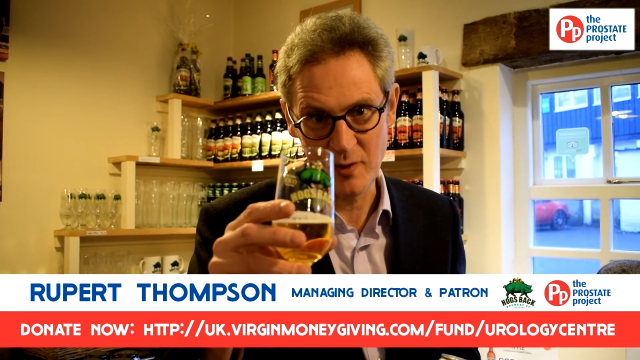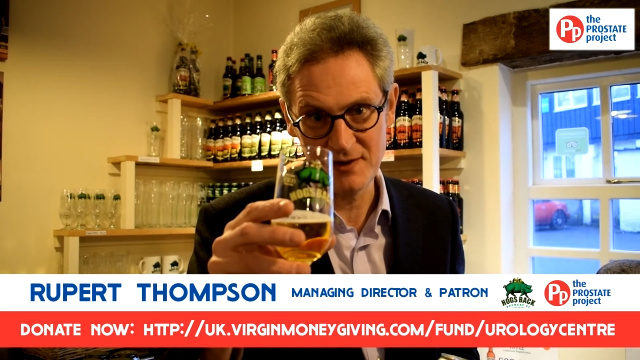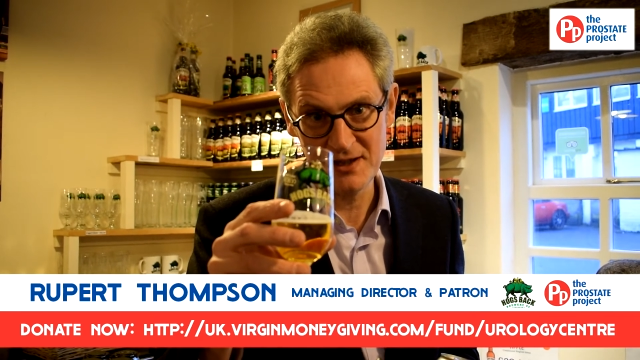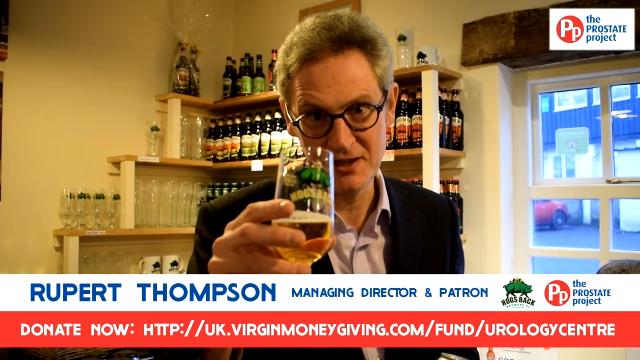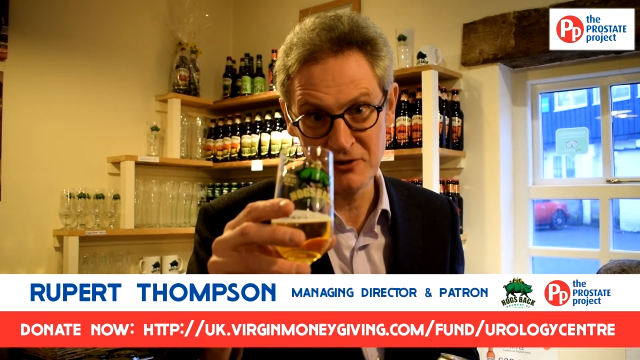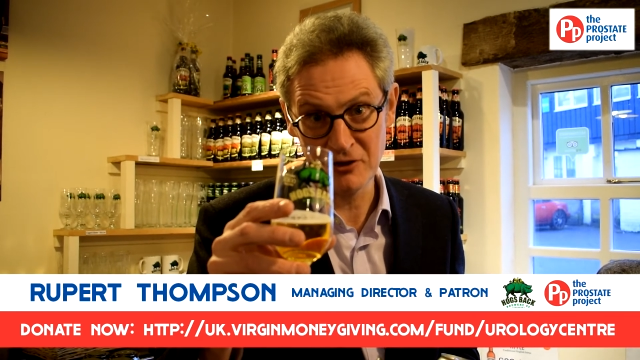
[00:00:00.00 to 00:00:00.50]

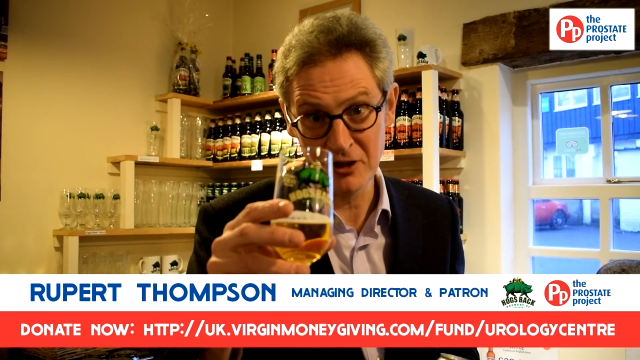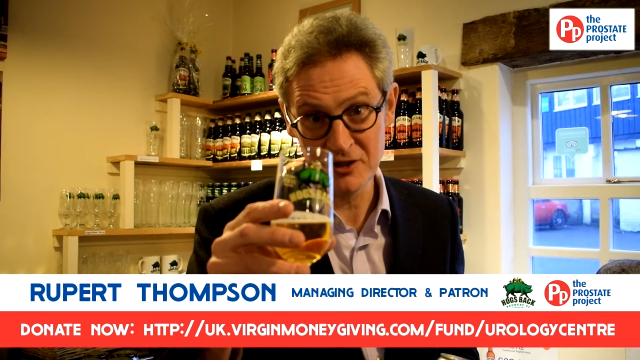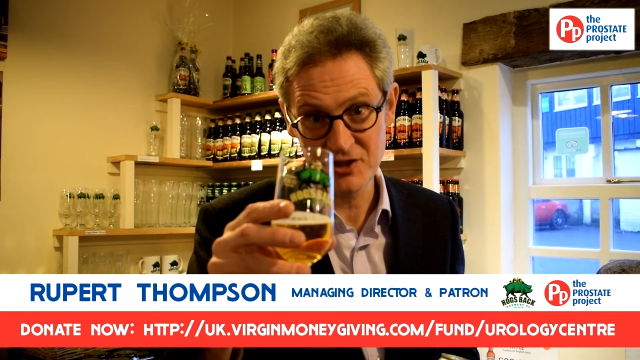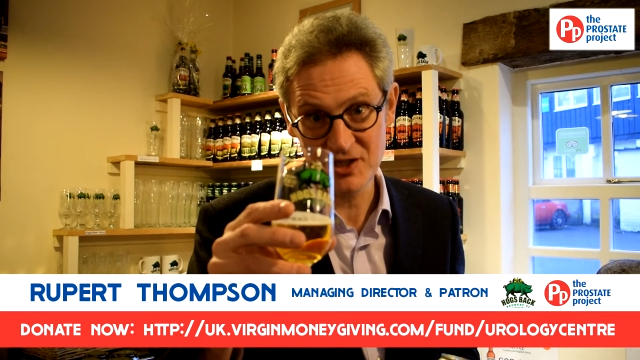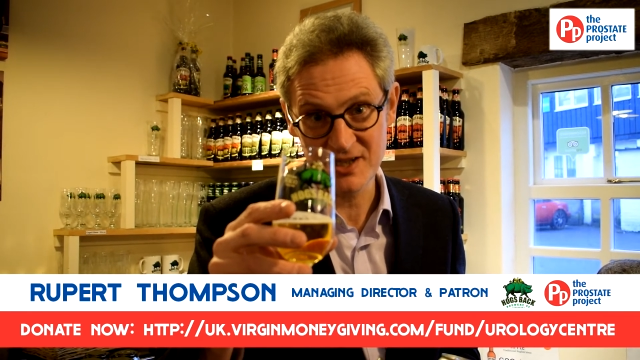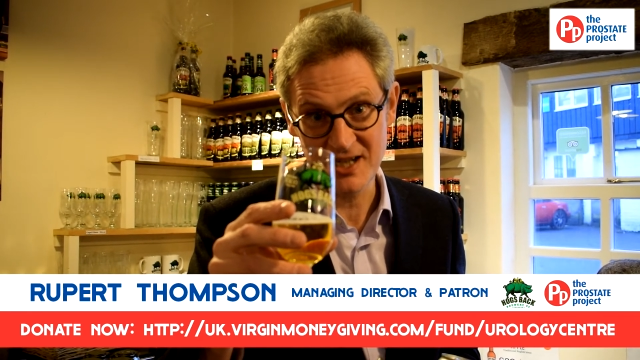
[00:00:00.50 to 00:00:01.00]
when the
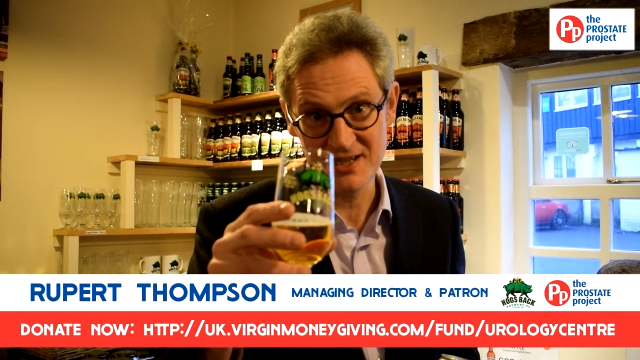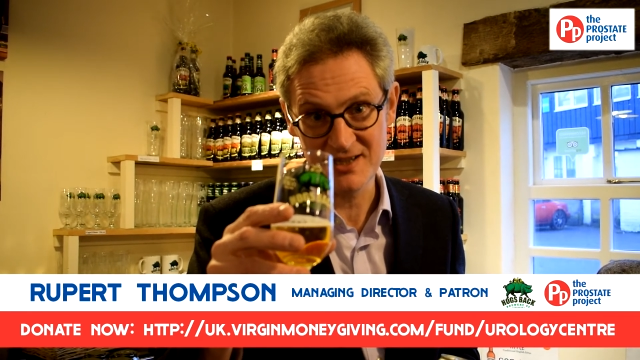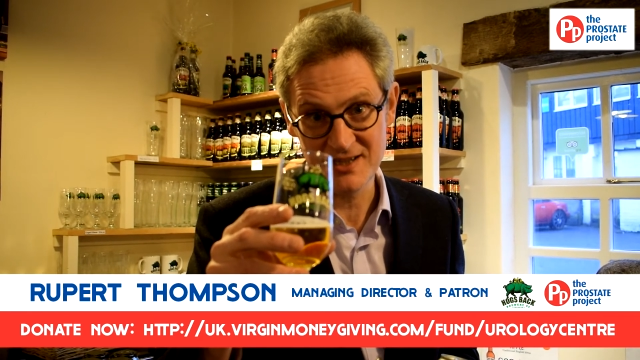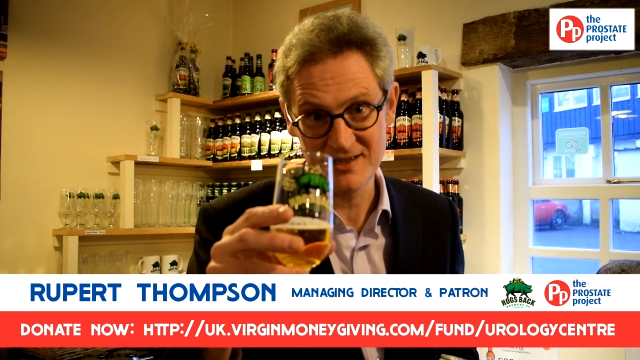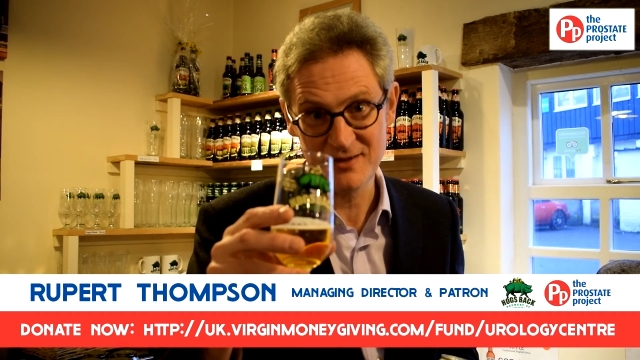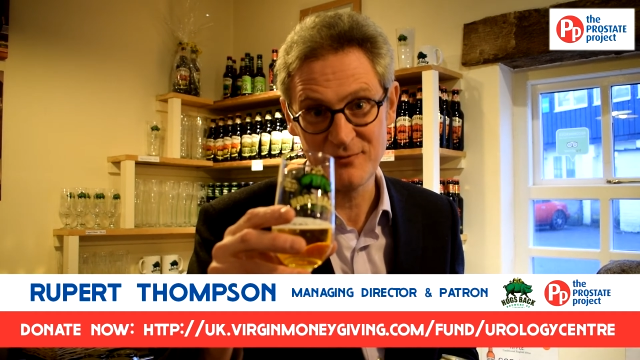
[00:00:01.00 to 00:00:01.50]
Urology
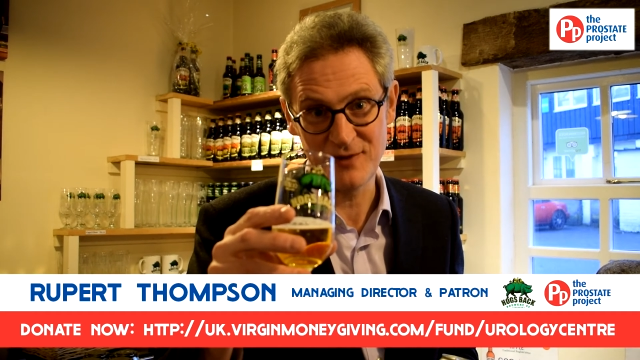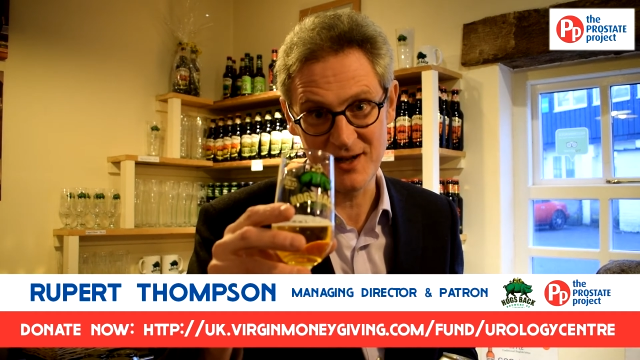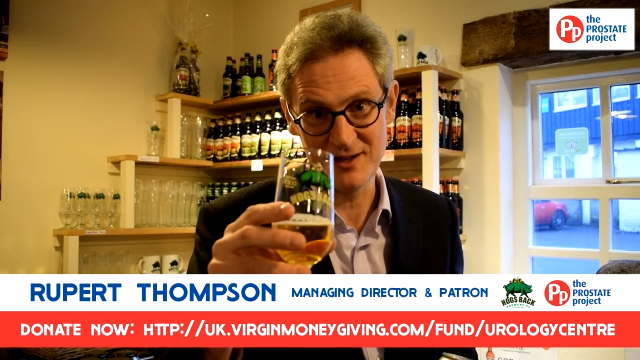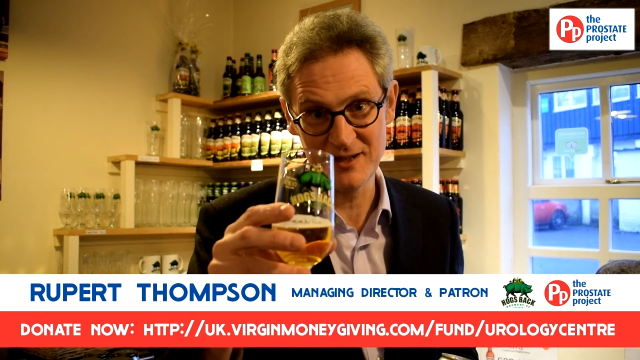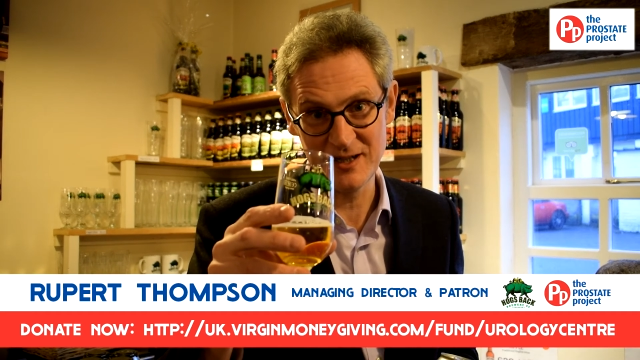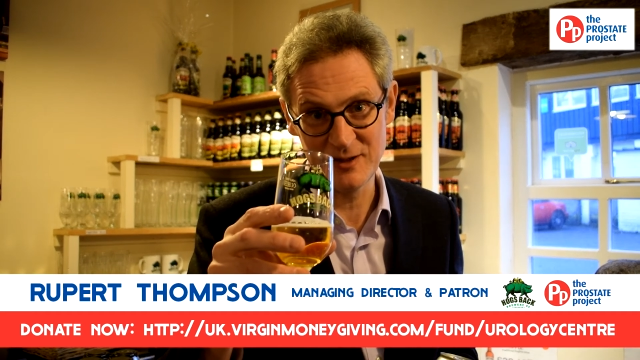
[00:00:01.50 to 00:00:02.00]
Centre's
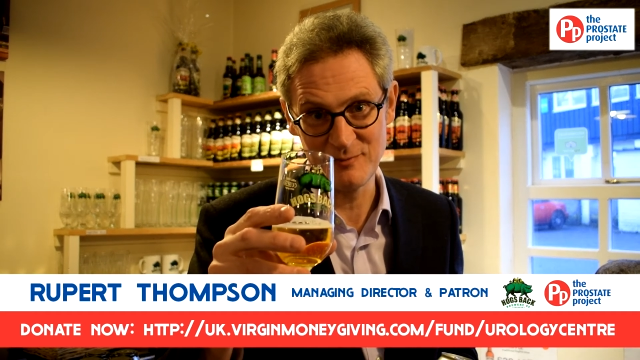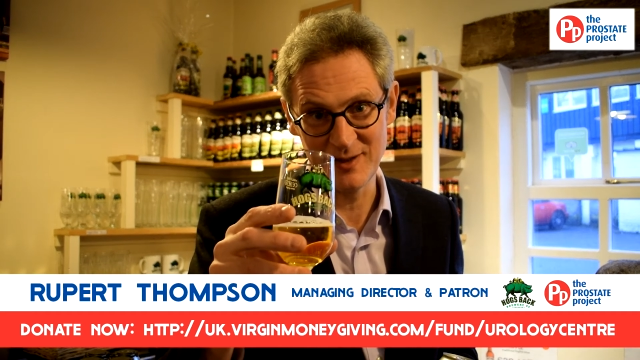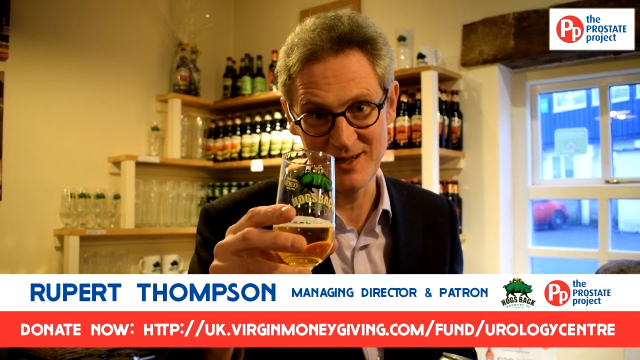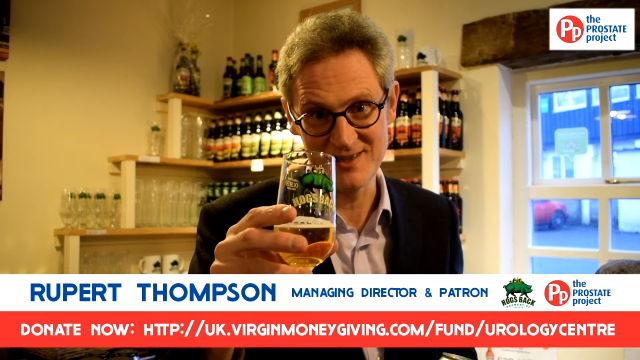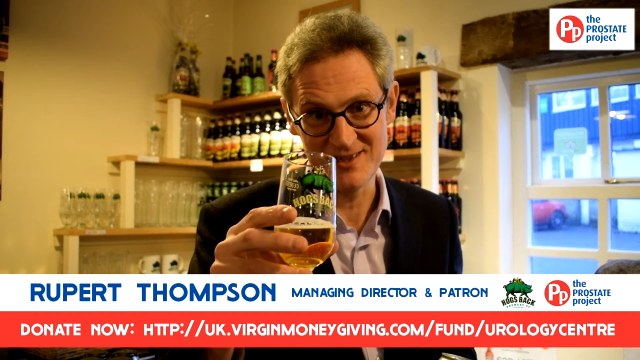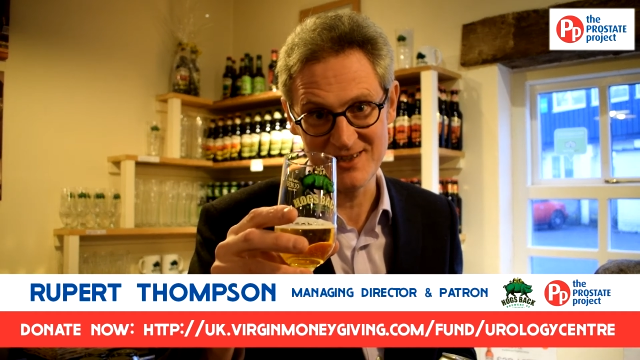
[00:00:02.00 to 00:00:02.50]
finally
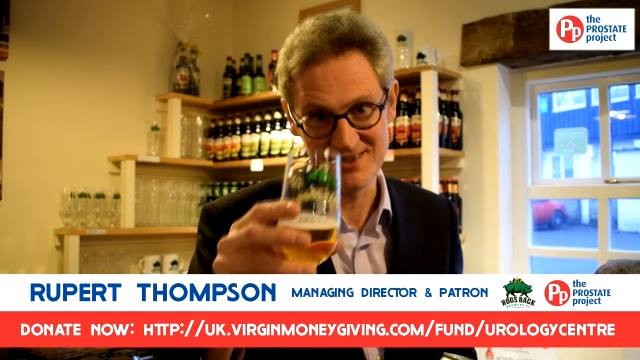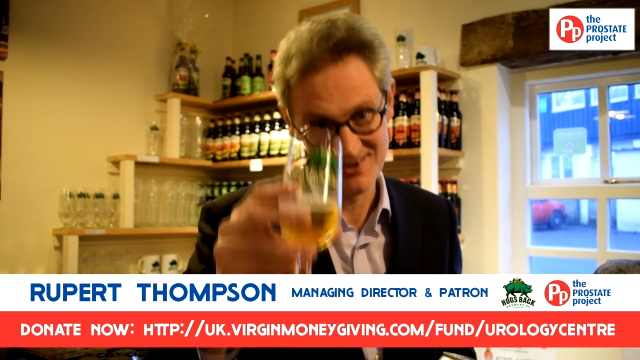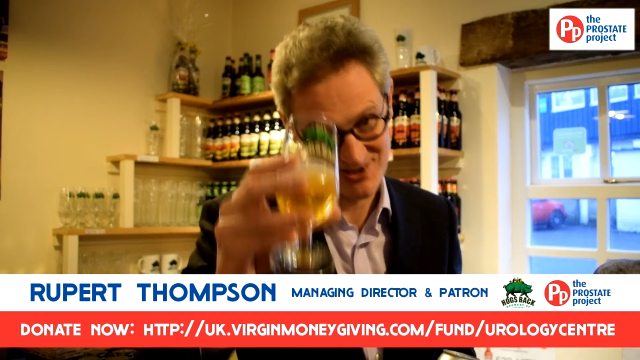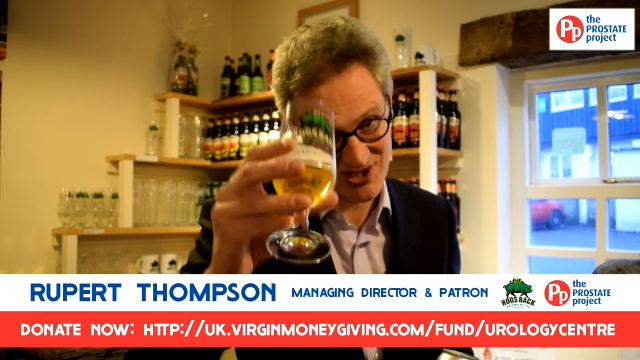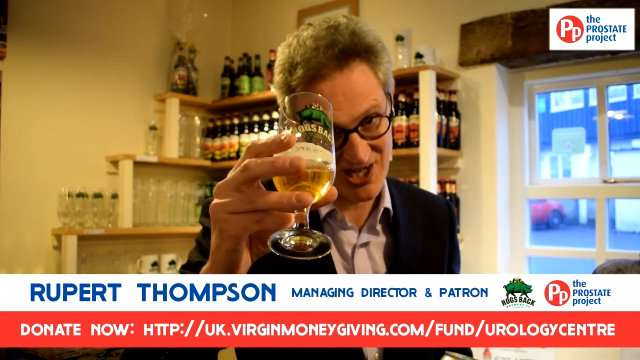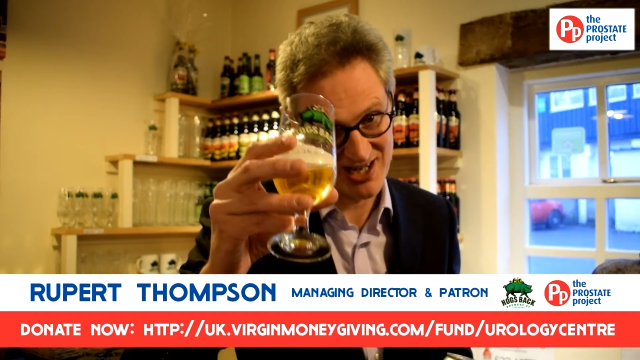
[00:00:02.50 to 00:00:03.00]
completed.
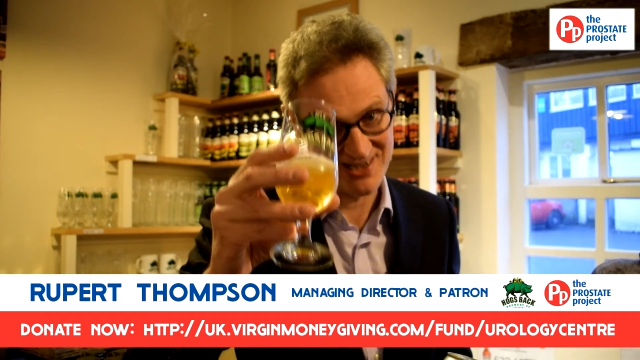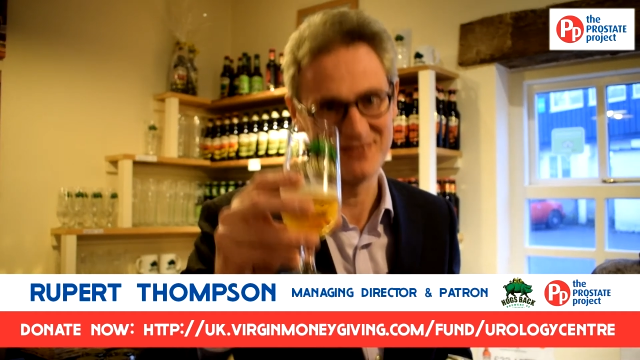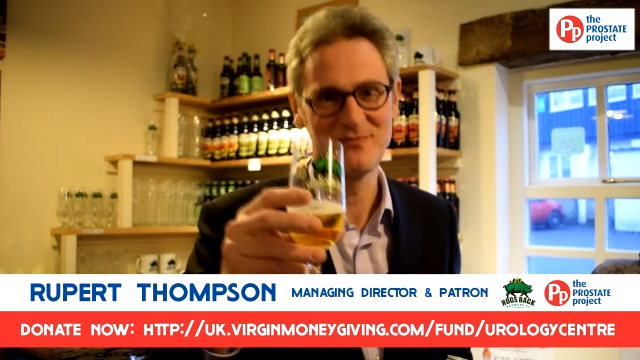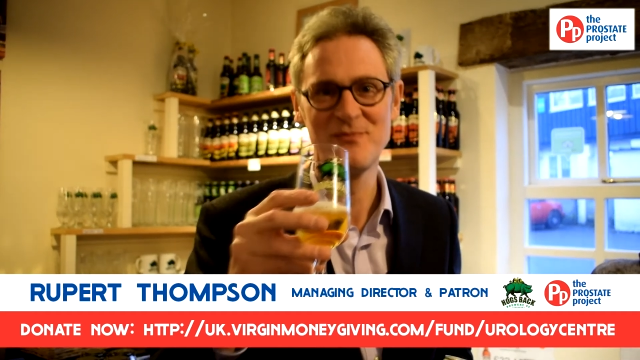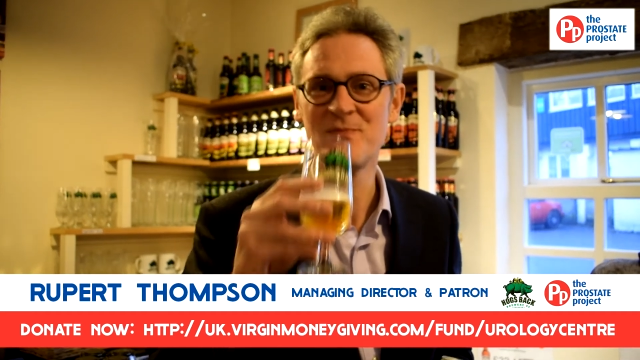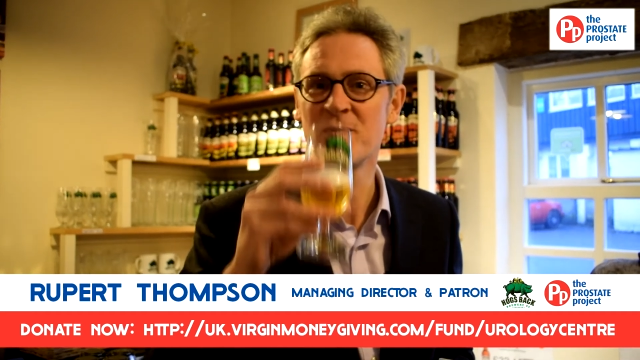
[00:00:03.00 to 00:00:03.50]
Cheers.